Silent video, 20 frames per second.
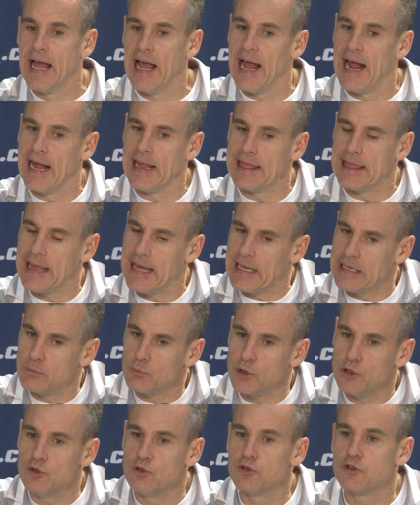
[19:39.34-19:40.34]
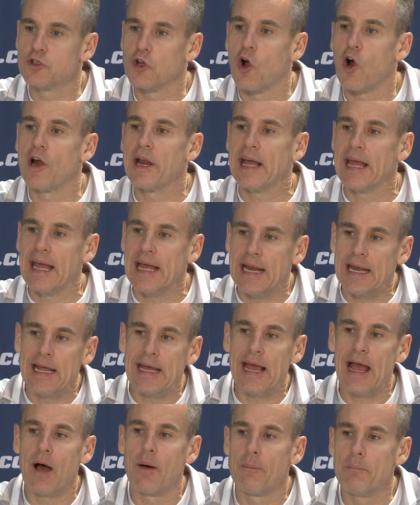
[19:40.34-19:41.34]
And then when you start
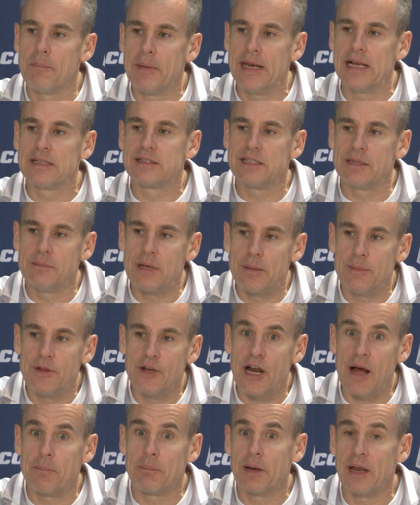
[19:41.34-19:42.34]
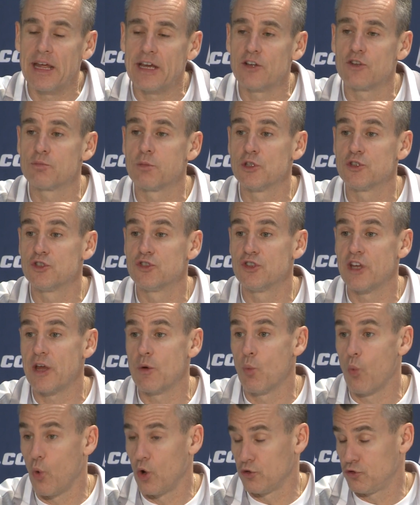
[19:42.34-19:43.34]
handing out minutes and maybe they're not playing as much as they
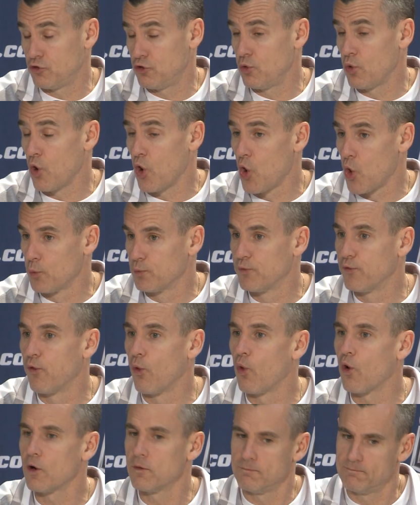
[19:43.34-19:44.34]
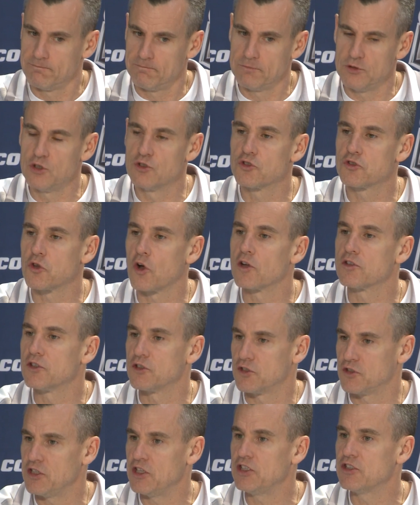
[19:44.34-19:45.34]
want to or hope for, you start to
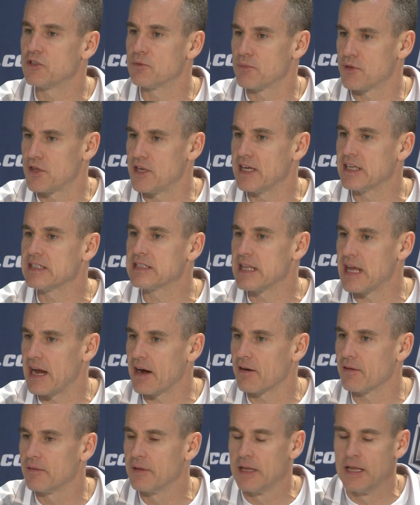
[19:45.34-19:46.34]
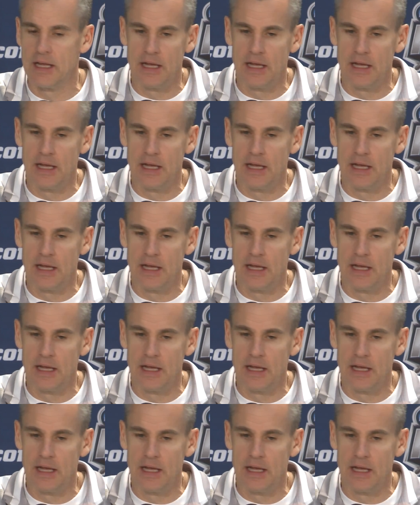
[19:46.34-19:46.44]
see some things there.